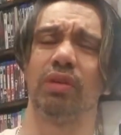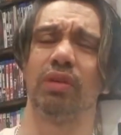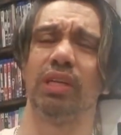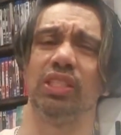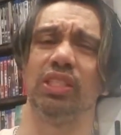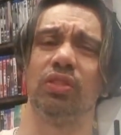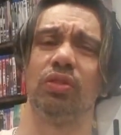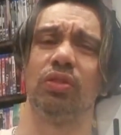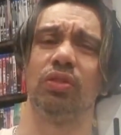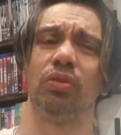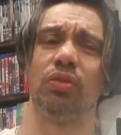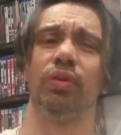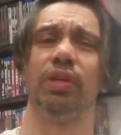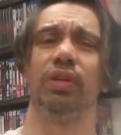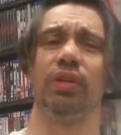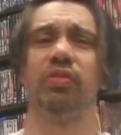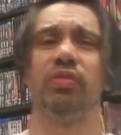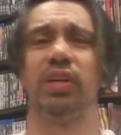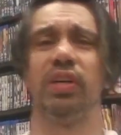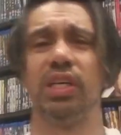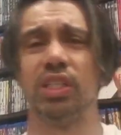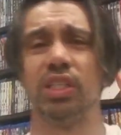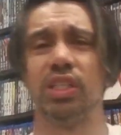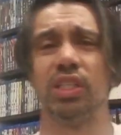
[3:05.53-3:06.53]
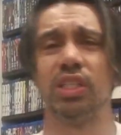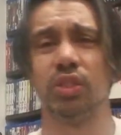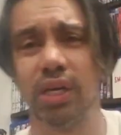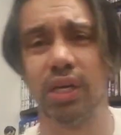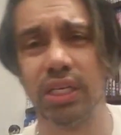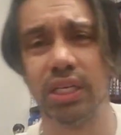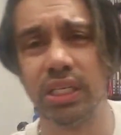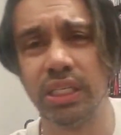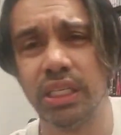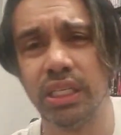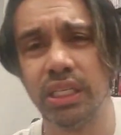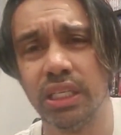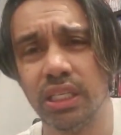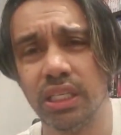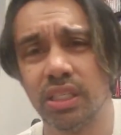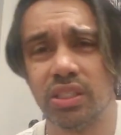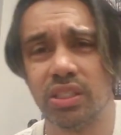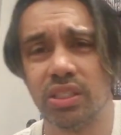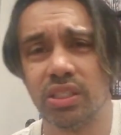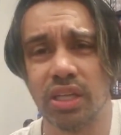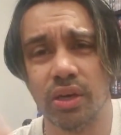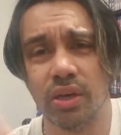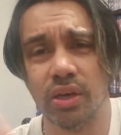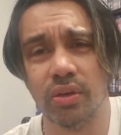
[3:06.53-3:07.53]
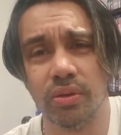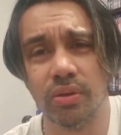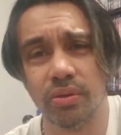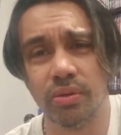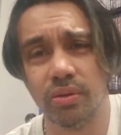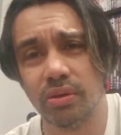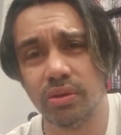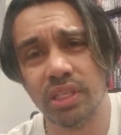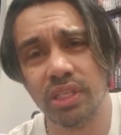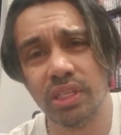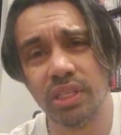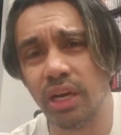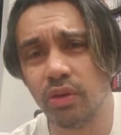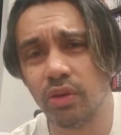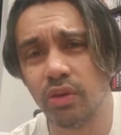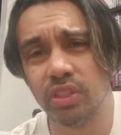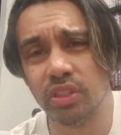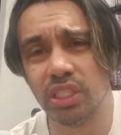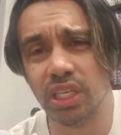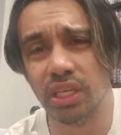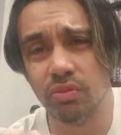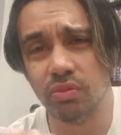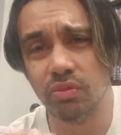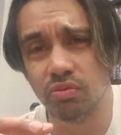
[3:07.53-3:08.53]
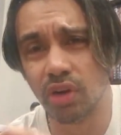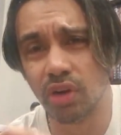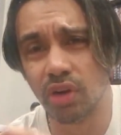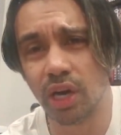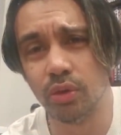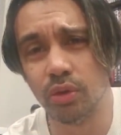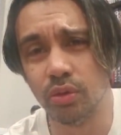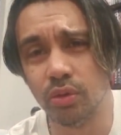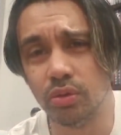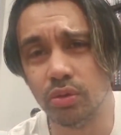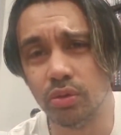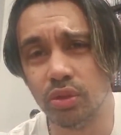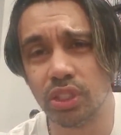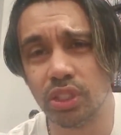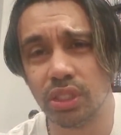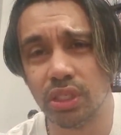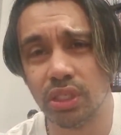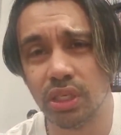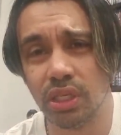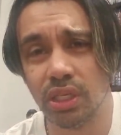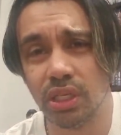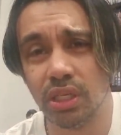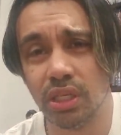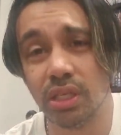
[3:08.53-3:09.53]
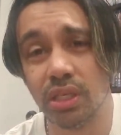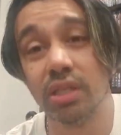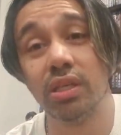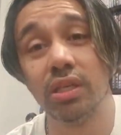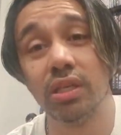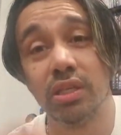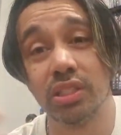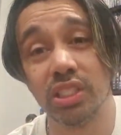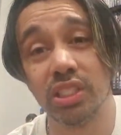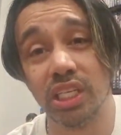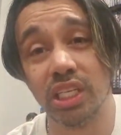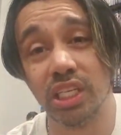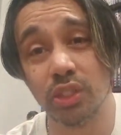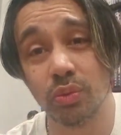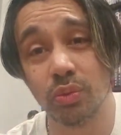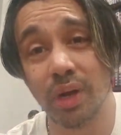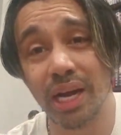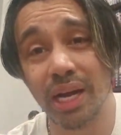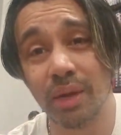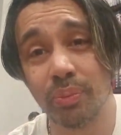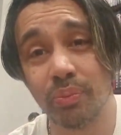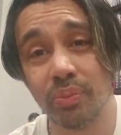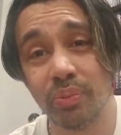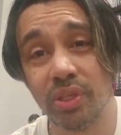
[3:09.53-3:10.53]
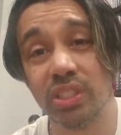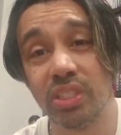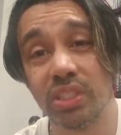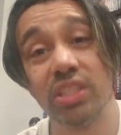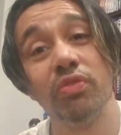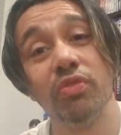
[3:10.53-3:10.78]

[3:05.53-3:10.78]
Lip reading: story, the first one. So yeah, obviously Rose sees what happens.